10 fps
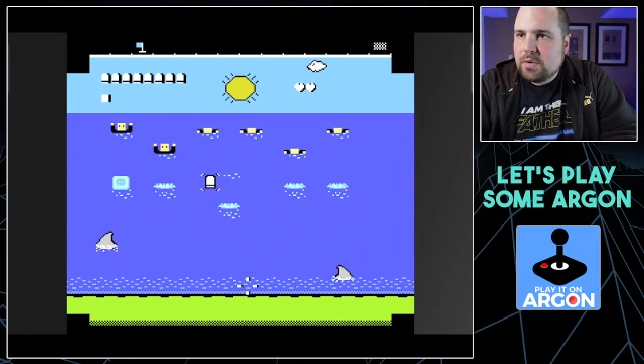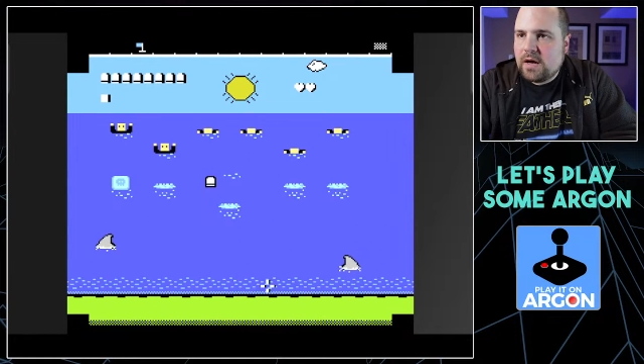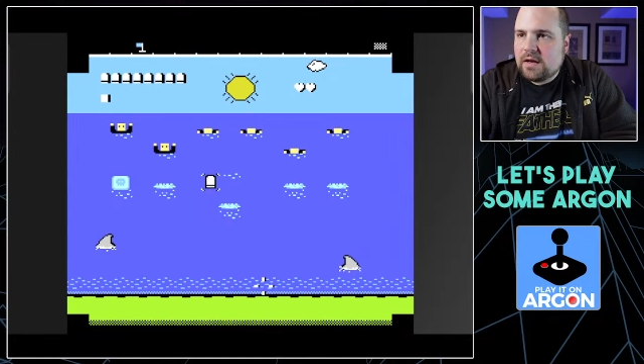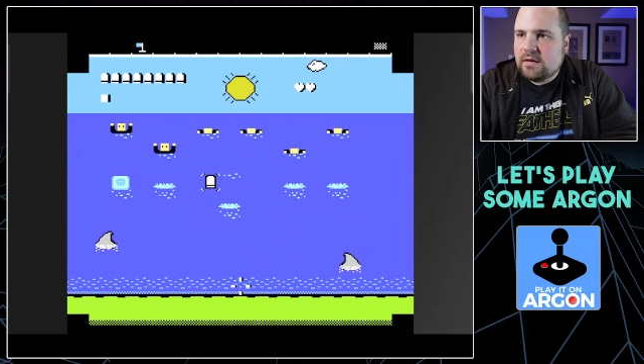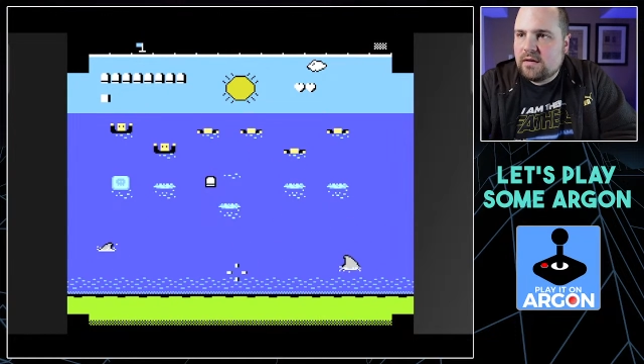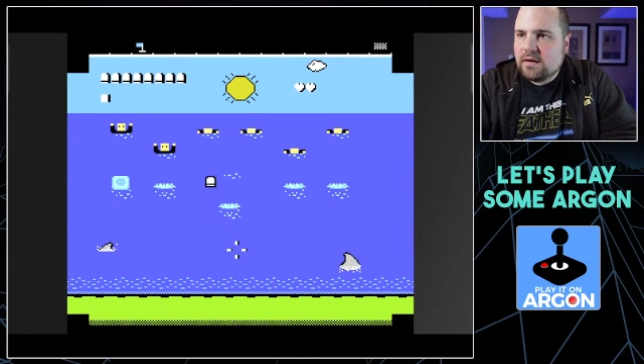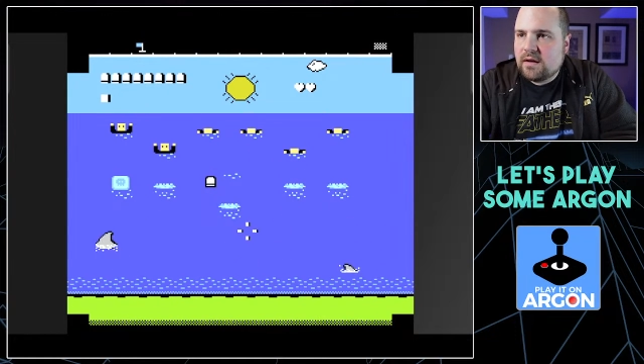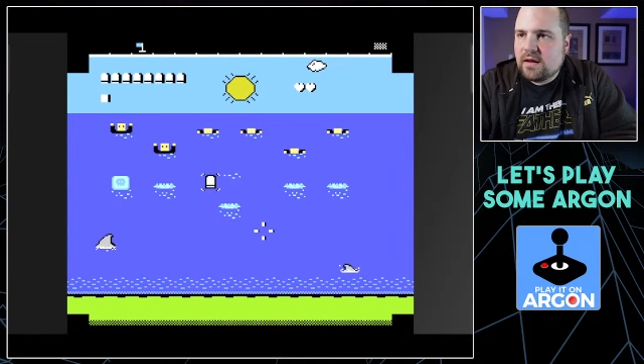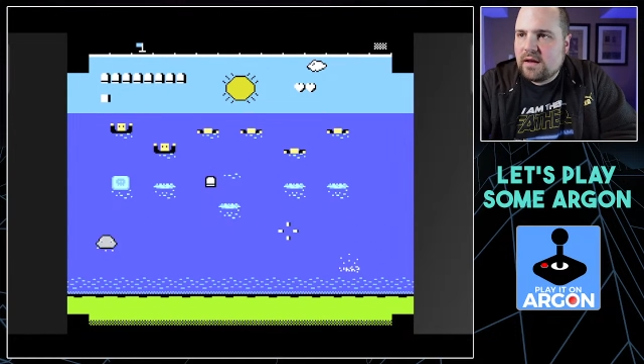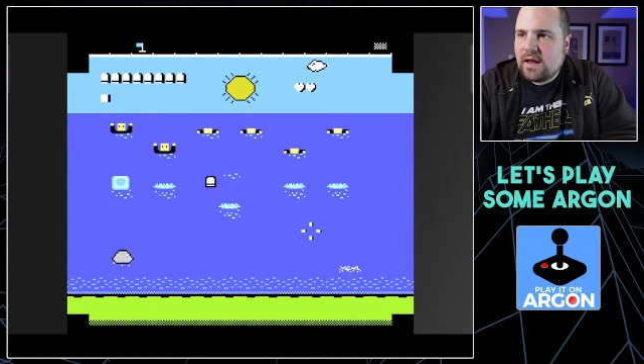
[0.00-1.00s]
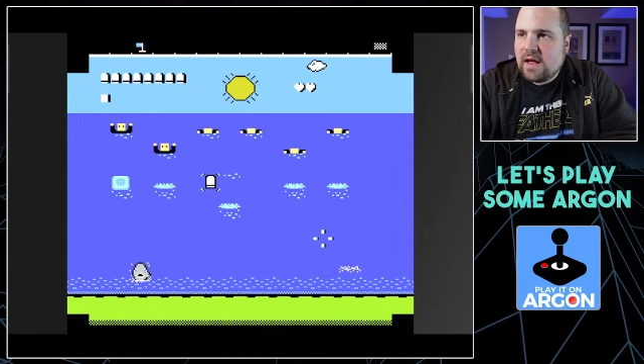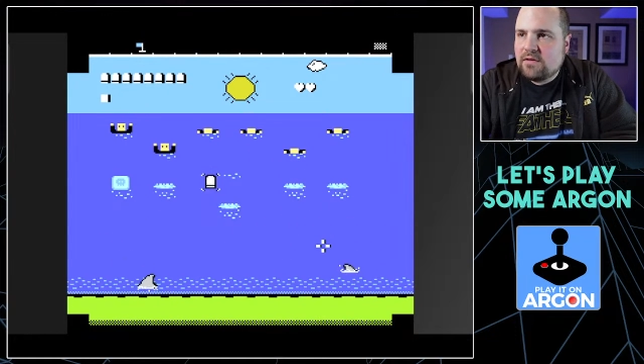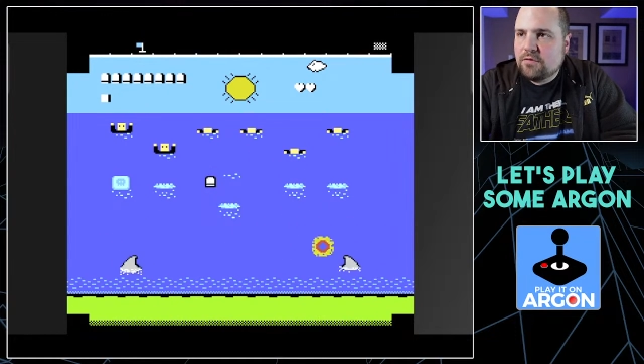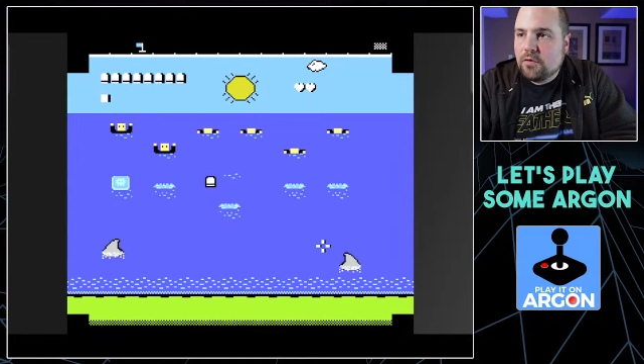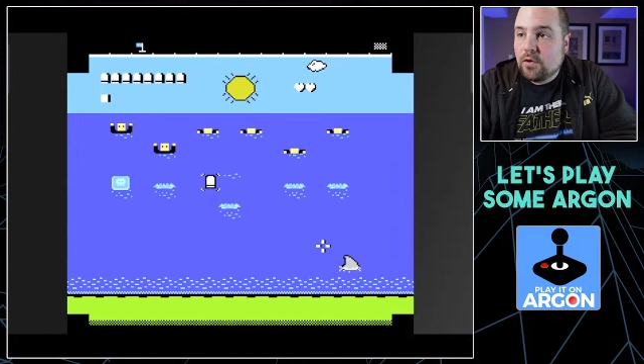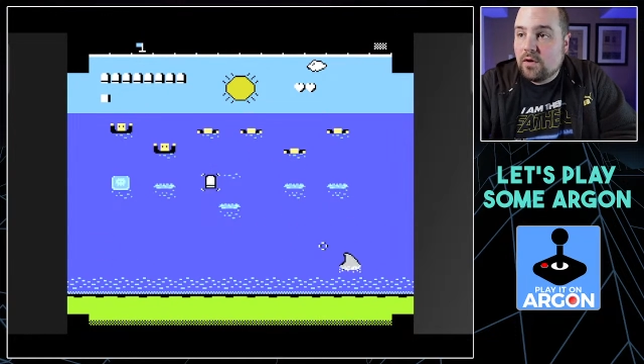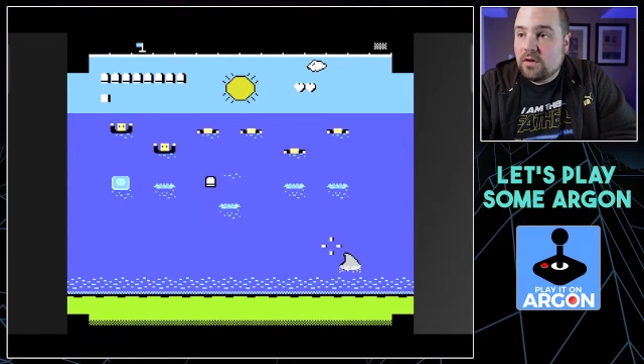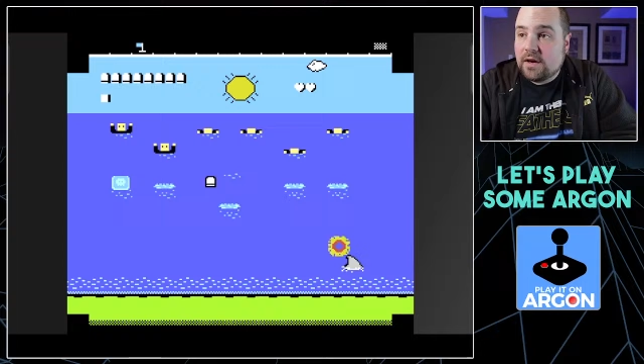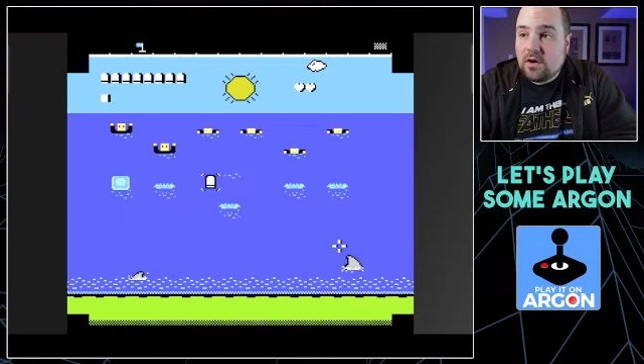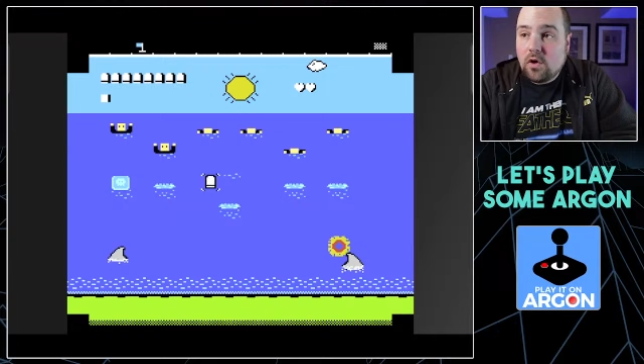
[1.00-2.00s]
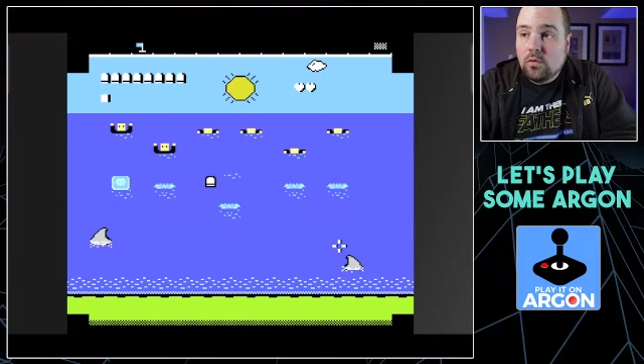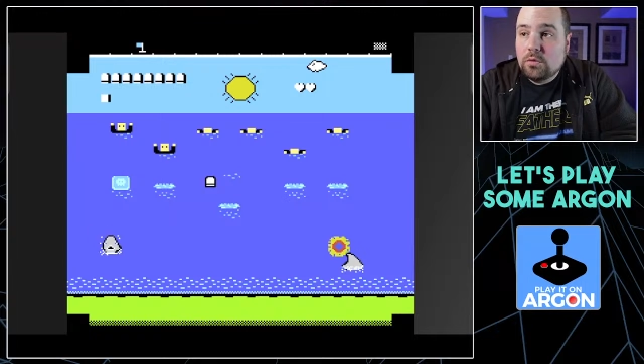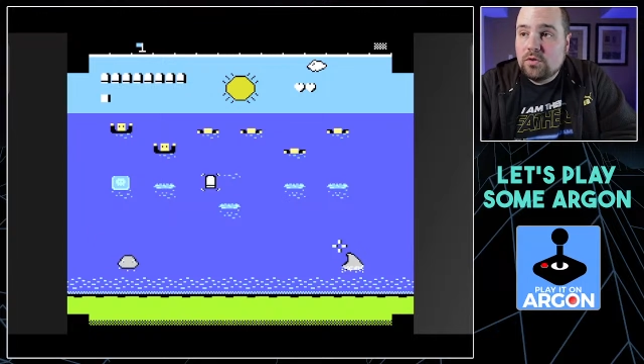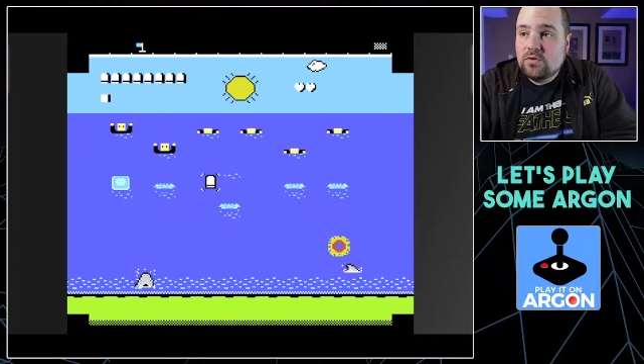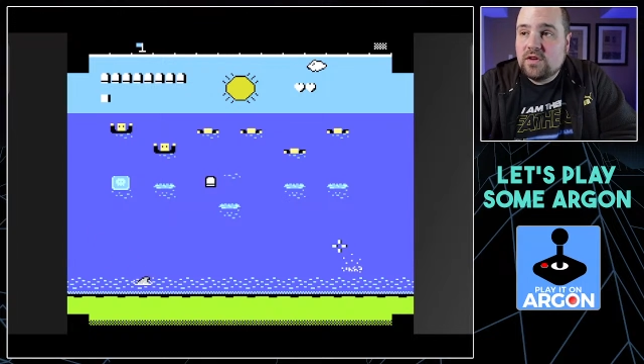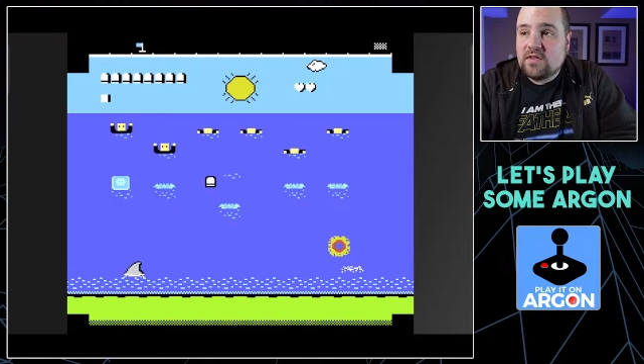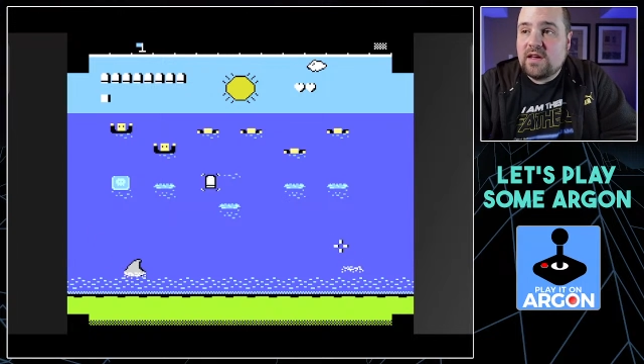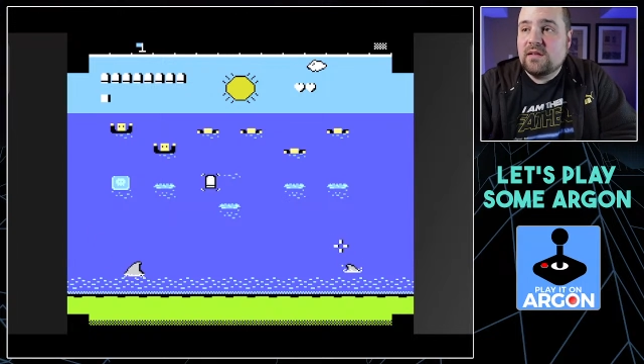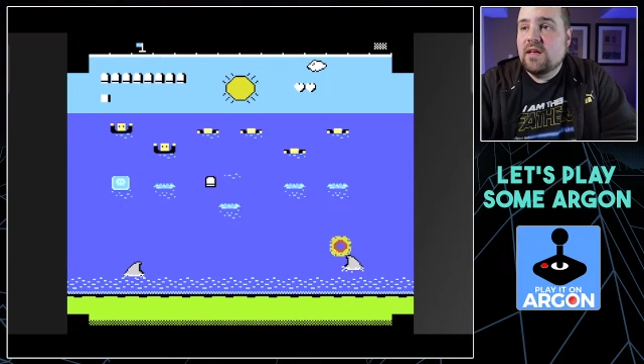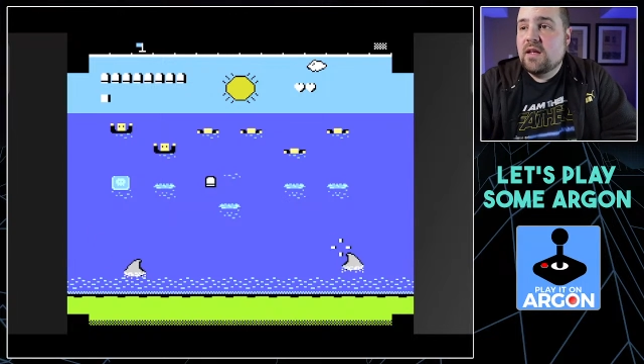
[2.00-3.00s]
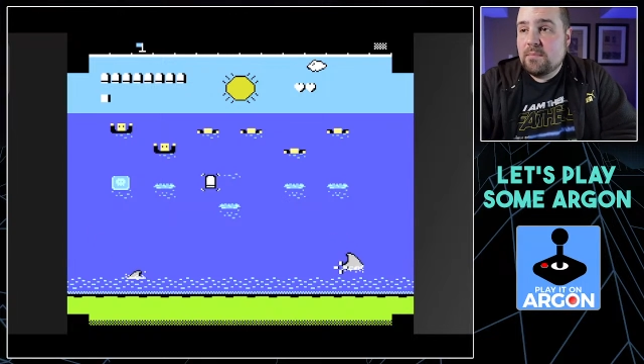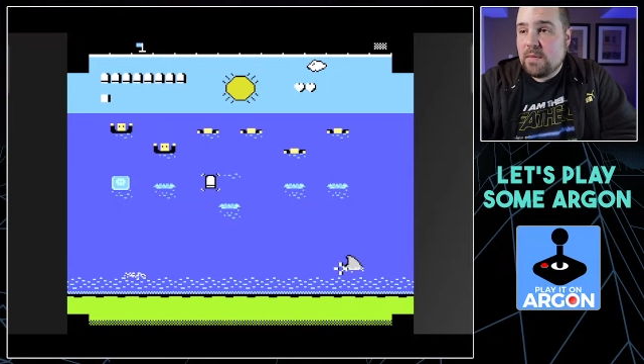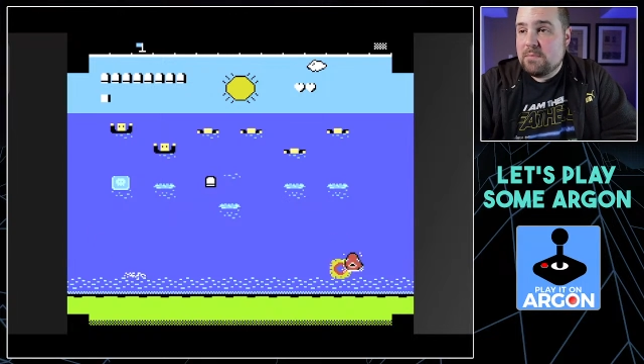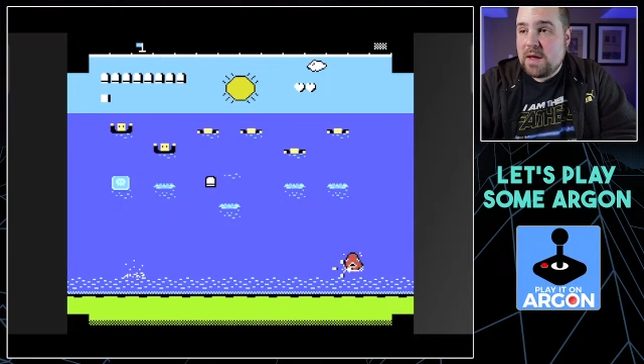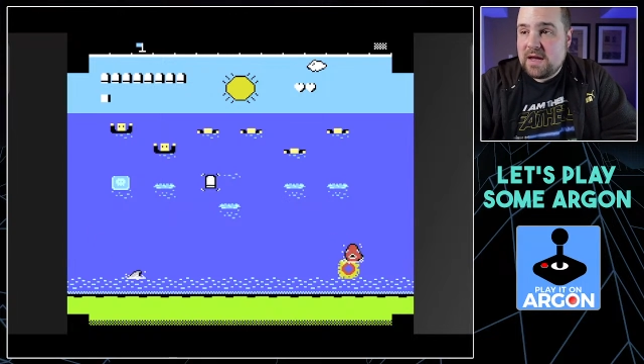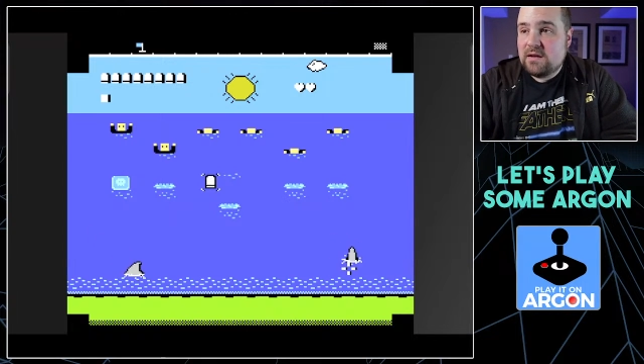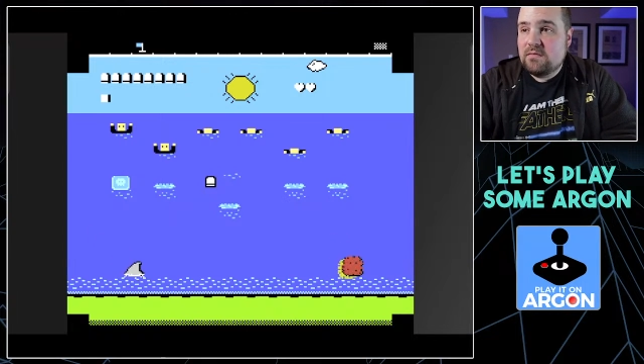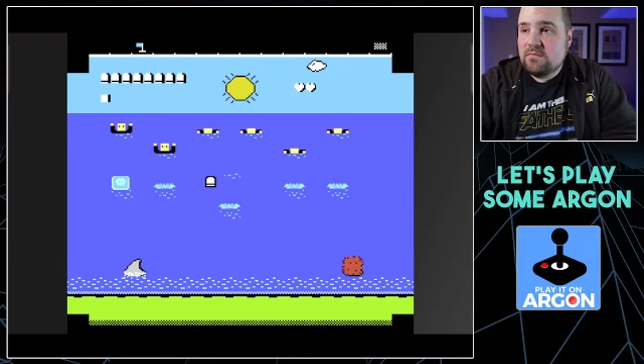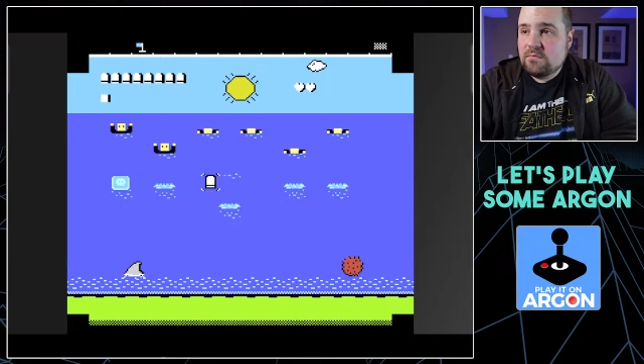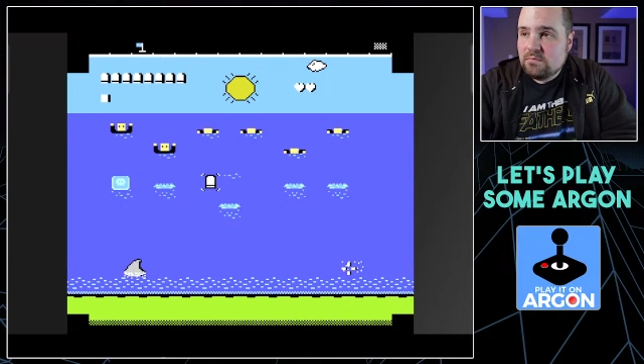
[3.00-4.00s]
But as for like homebrews, because my main